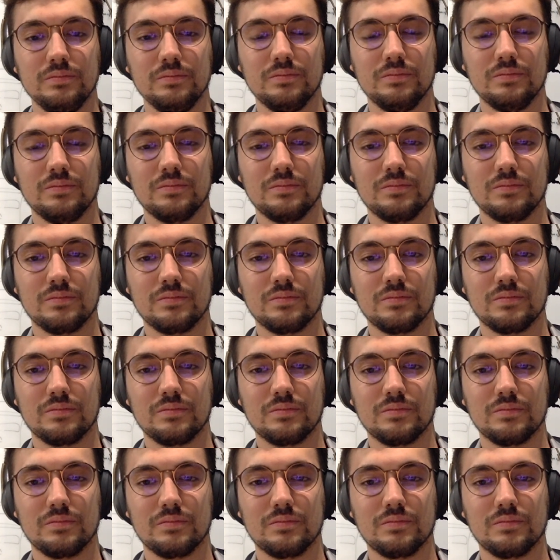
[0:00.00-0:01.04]

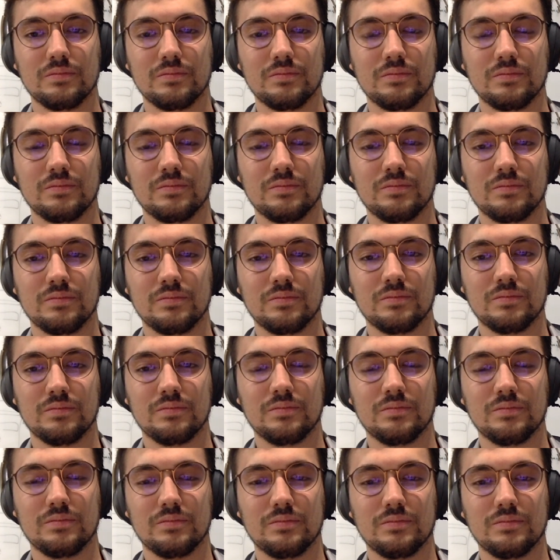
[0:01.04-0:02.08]

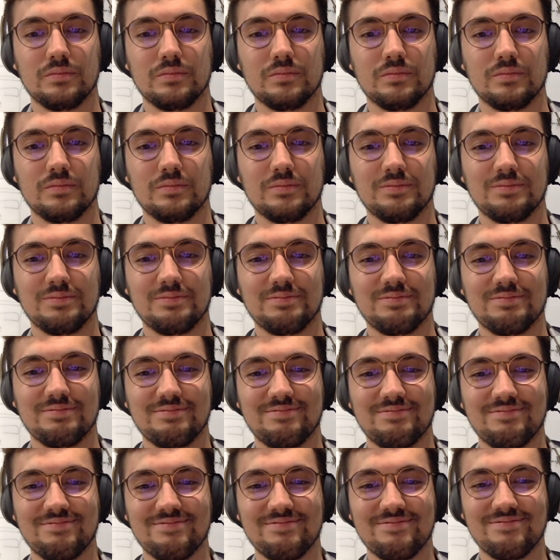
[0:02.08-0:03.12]

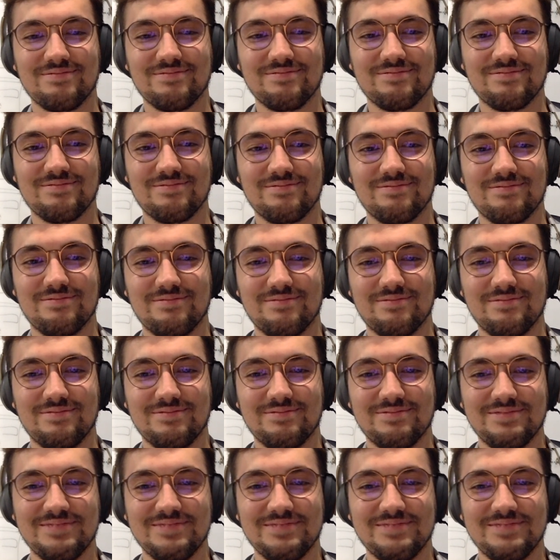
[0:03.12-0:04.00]
This person isn't speaking.